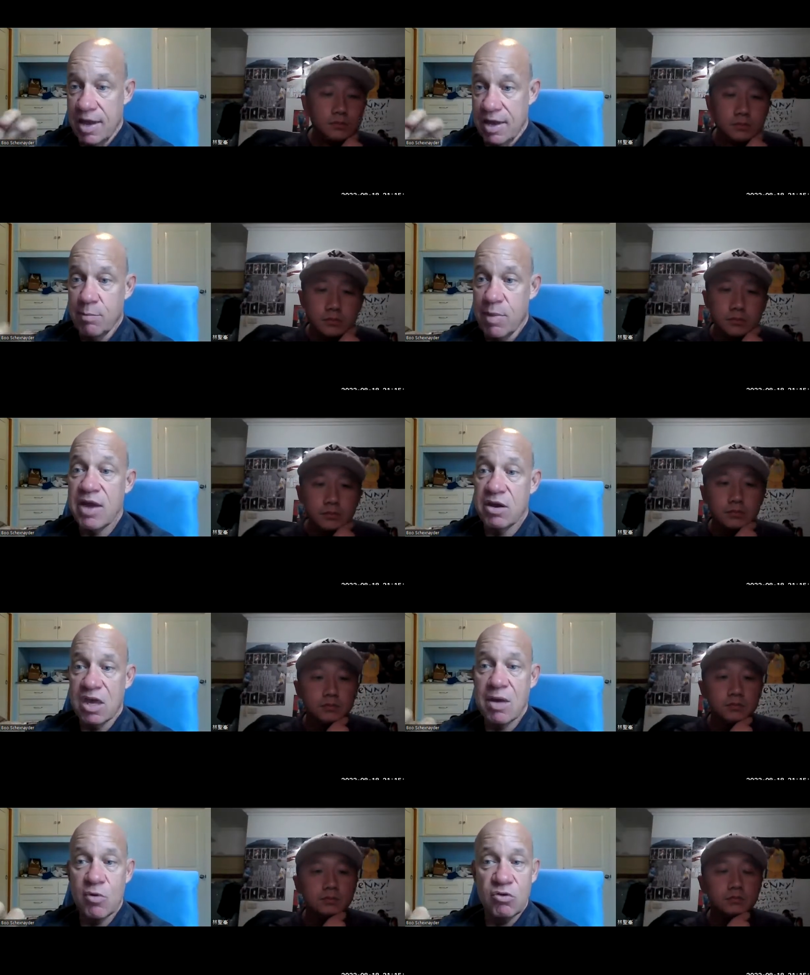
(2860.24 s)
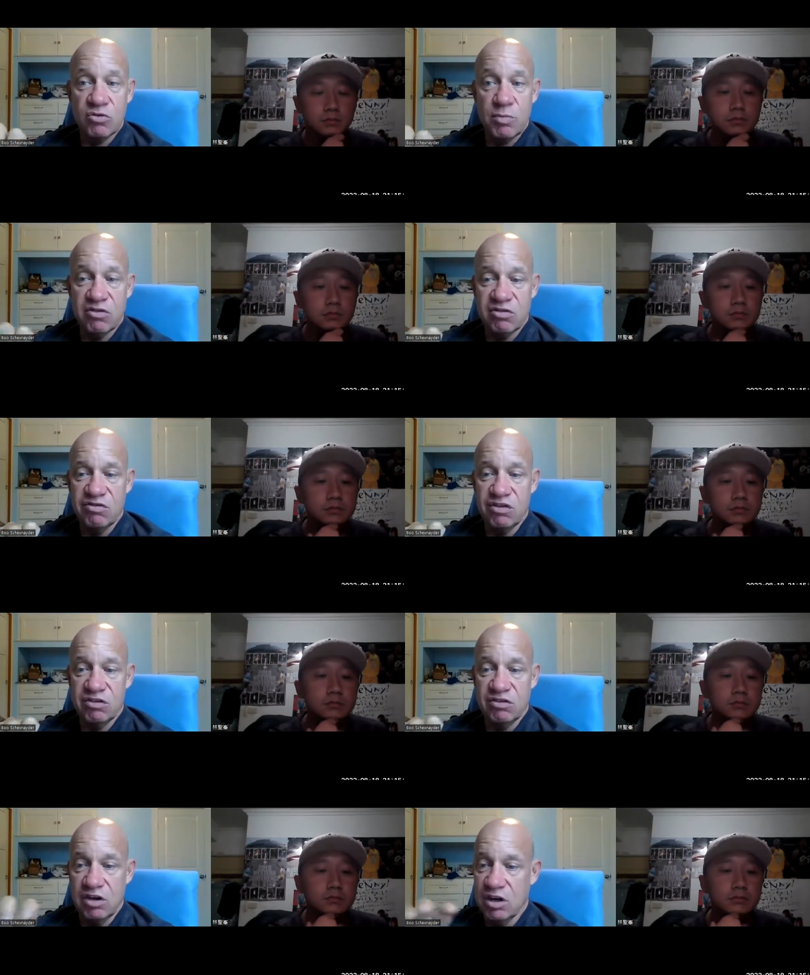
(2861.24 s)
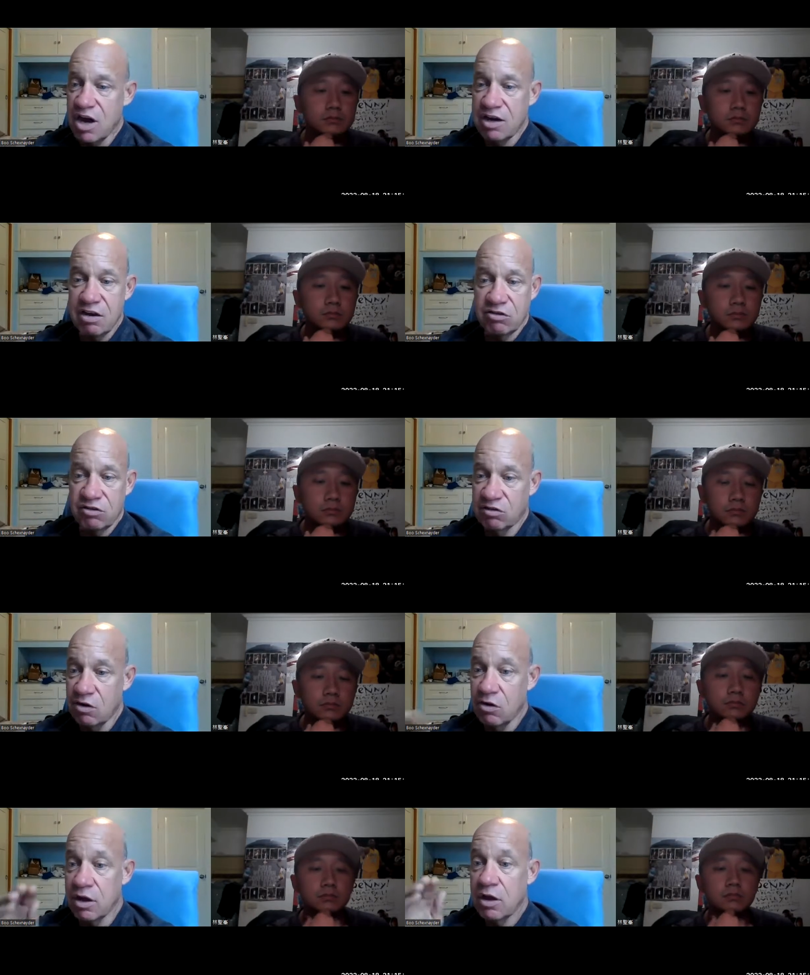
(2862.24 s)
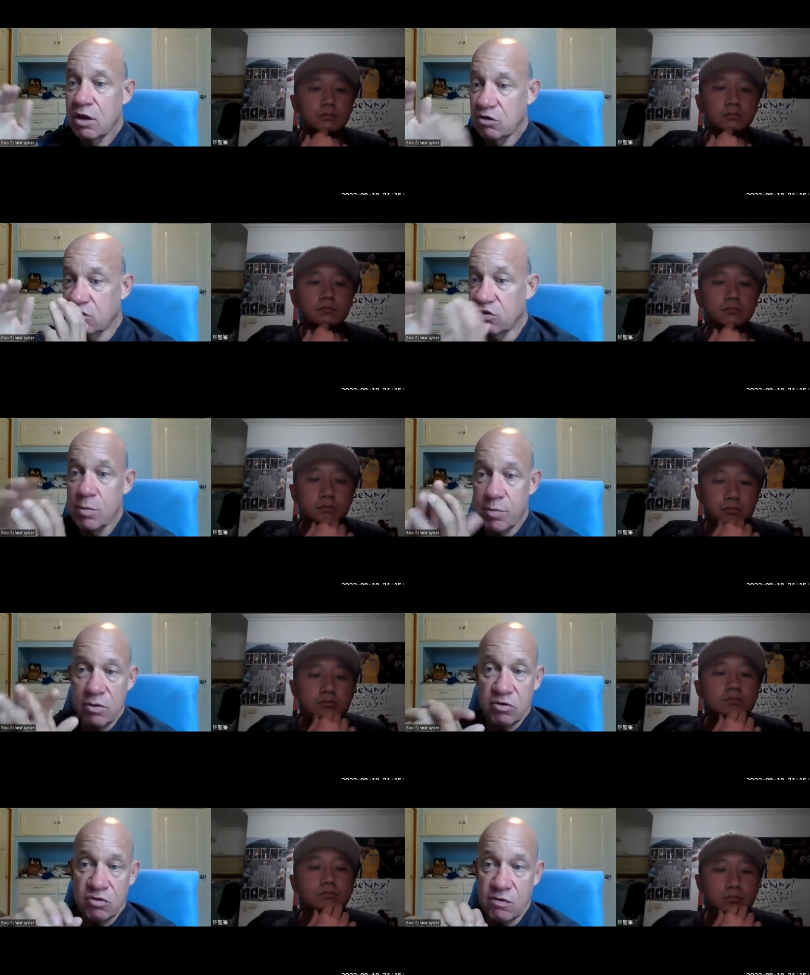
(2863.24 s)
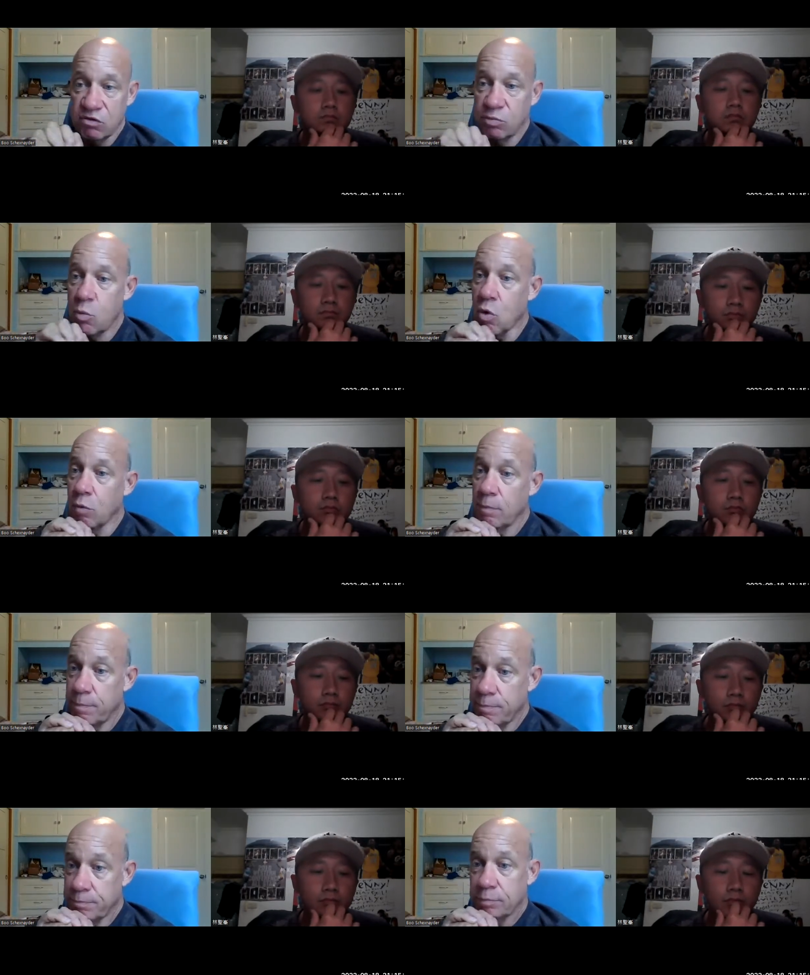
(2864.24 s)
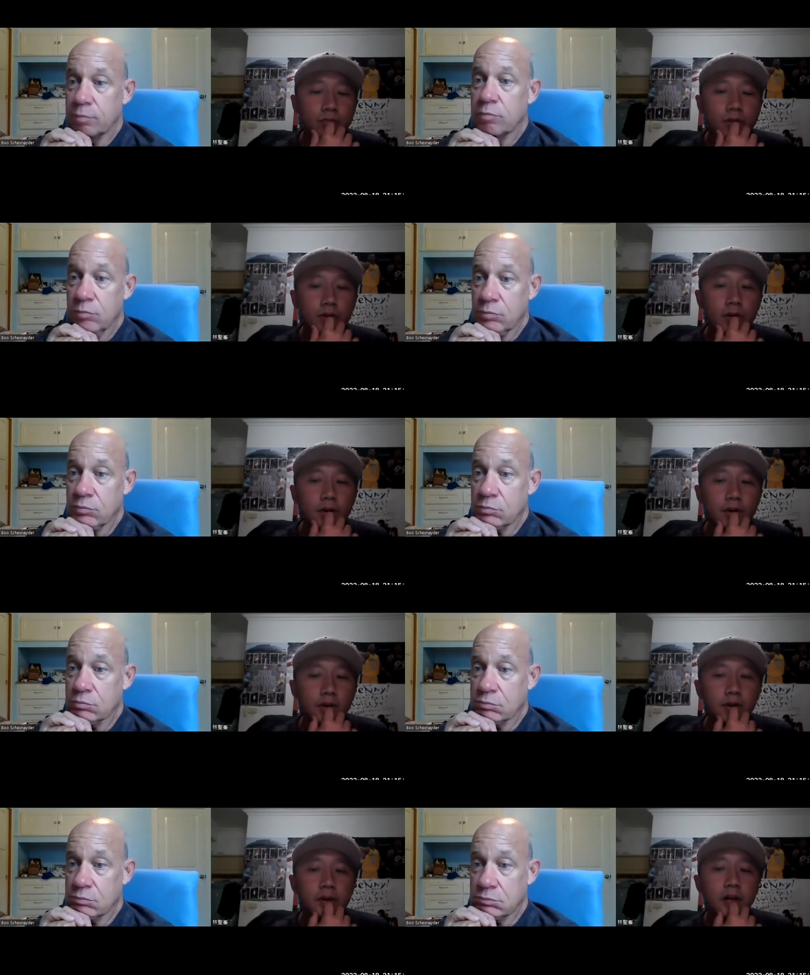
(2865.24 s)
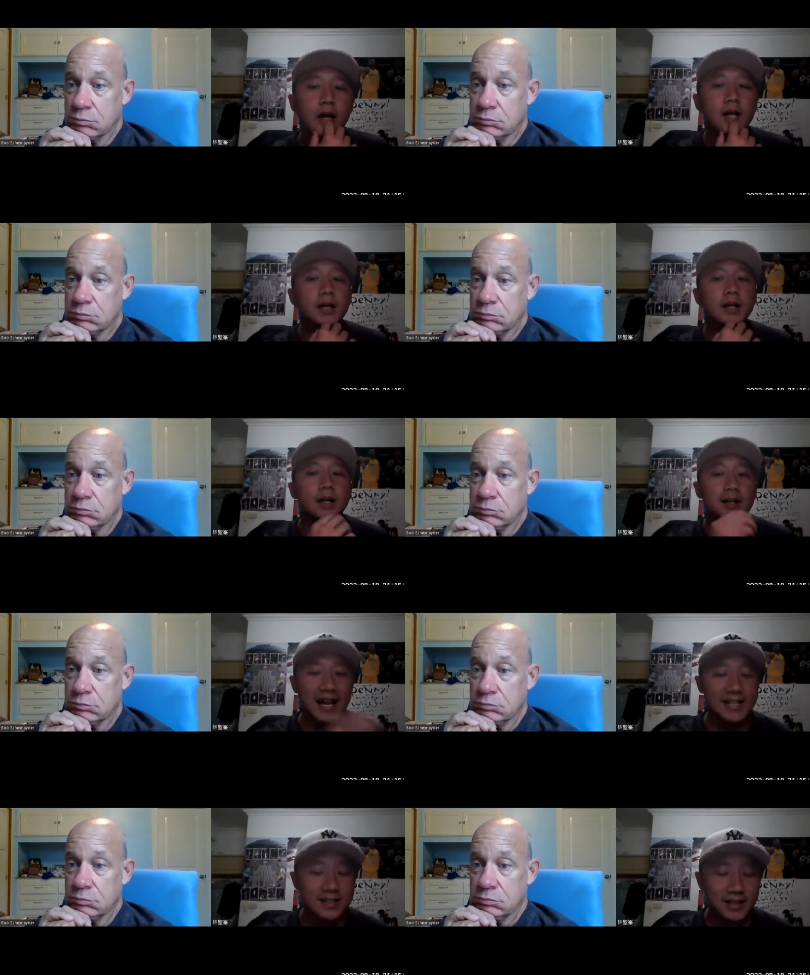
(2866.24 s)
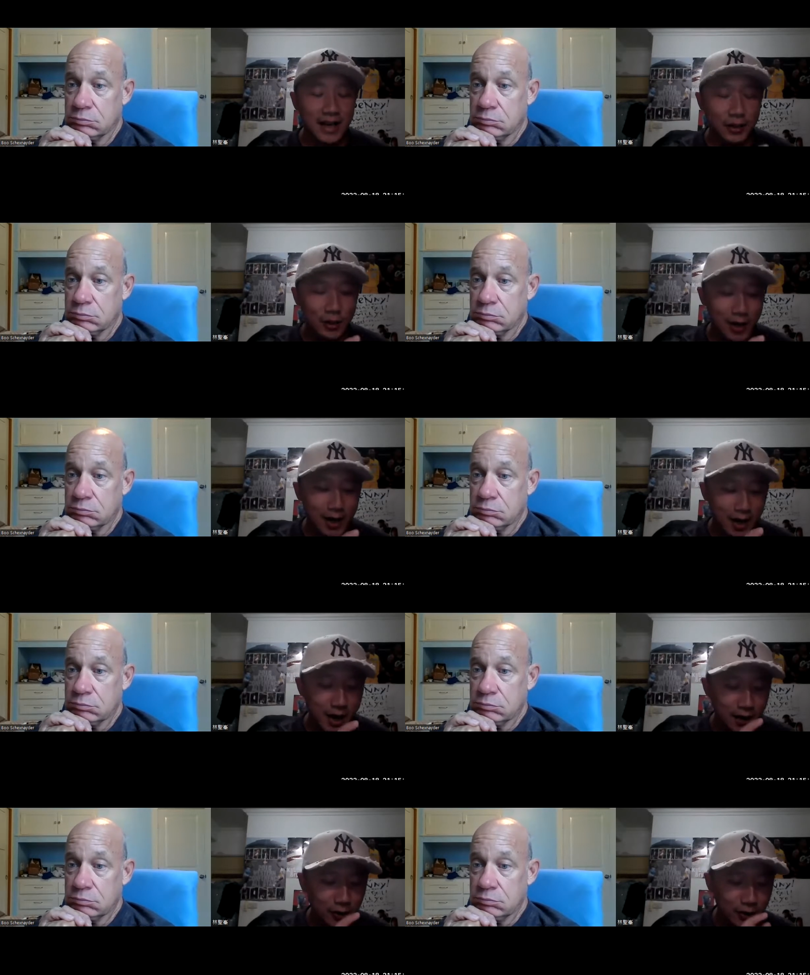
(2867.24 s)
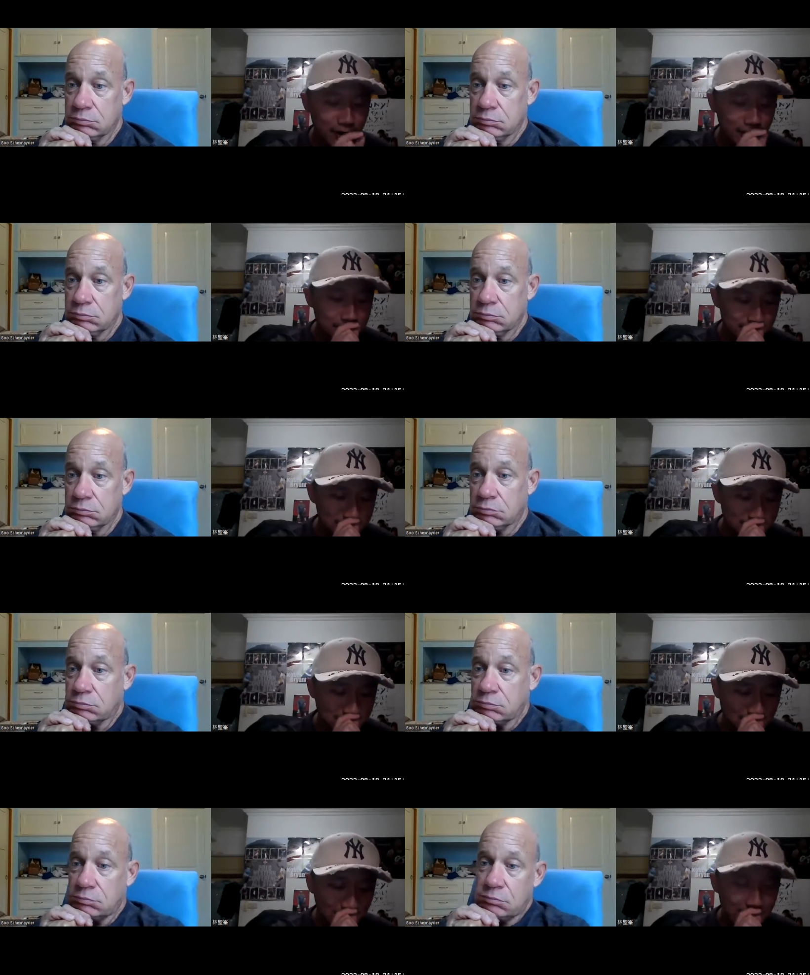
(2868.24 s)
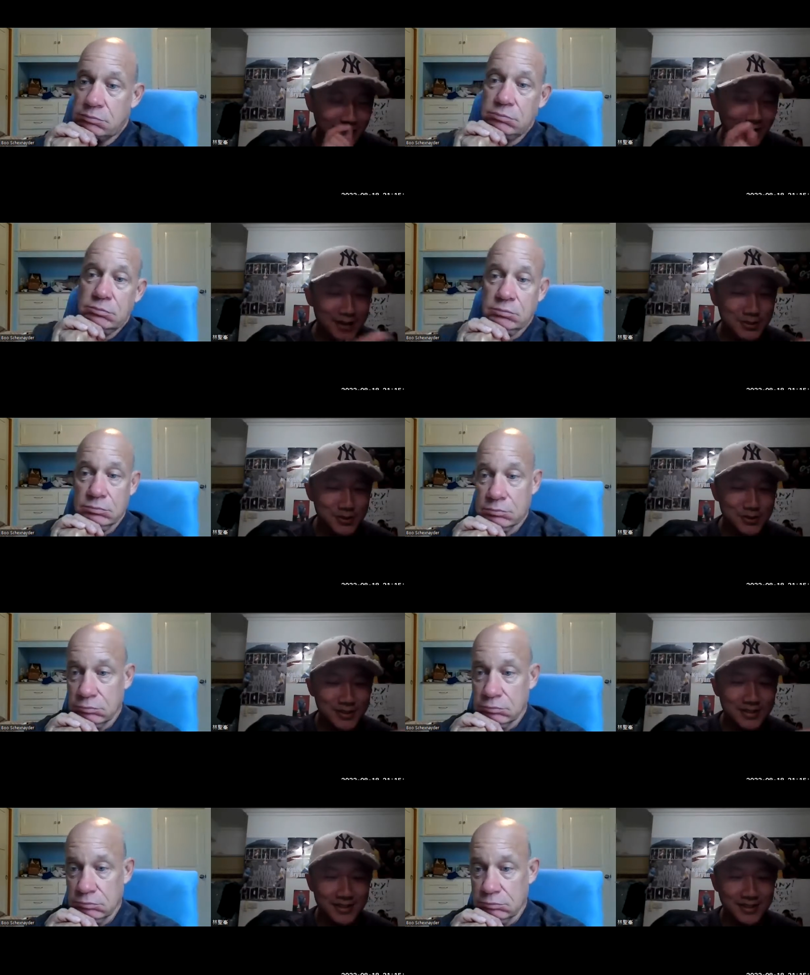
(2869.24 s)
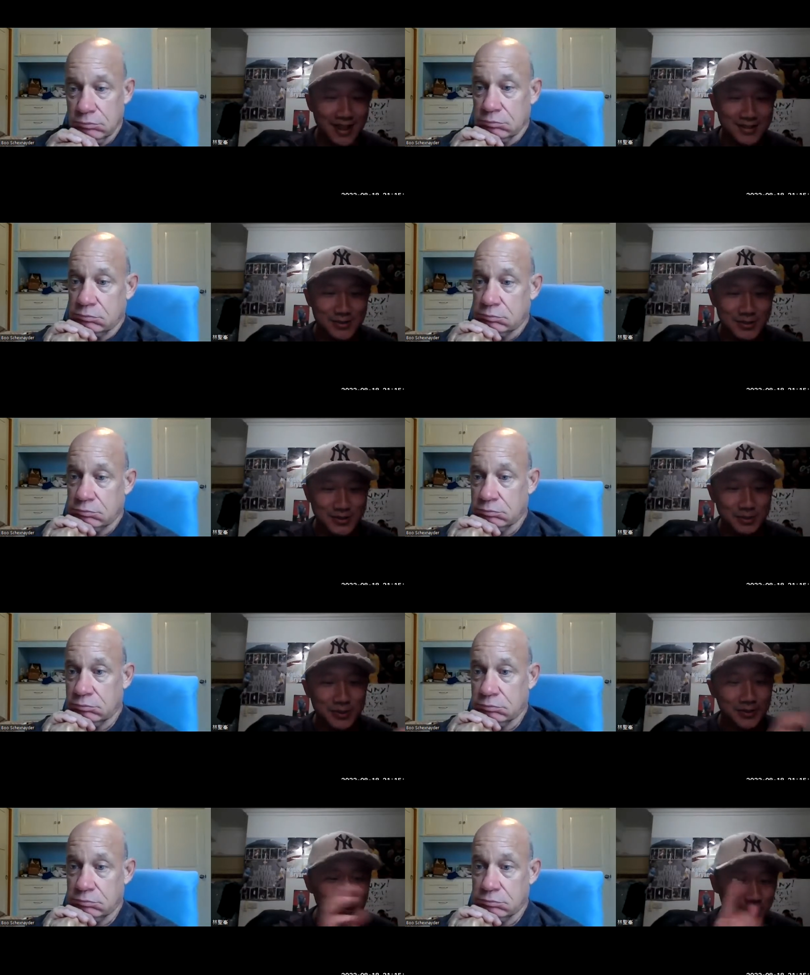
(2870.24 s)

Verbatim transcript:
Speaker 1: and biochemical specificity, not necessarily just the appearance of the sport.
Speaker 2: Yeah. Last thing I know I I know I said the last question is the last question, but